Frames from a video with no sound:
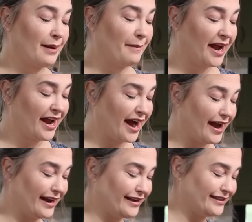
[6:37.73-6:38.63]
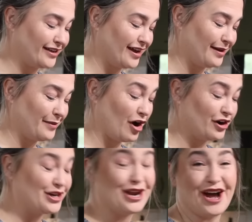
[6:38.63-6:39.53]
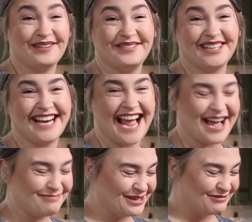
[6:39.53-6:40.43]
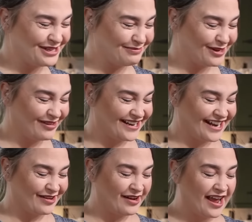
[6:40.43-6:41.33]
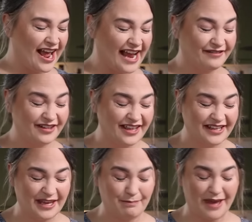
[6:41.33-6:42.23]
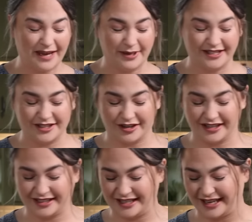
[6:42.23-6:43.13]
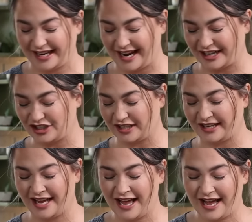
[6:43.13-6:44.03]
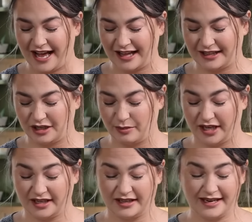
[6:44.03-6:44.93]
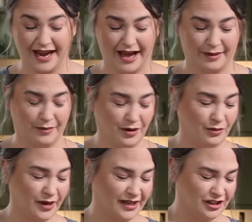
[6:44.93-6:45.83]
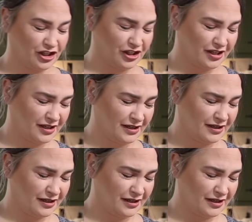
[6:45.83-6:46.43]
my eyes are not very happy with me right now. I feel like they may be starting to get actually a little bit numb, which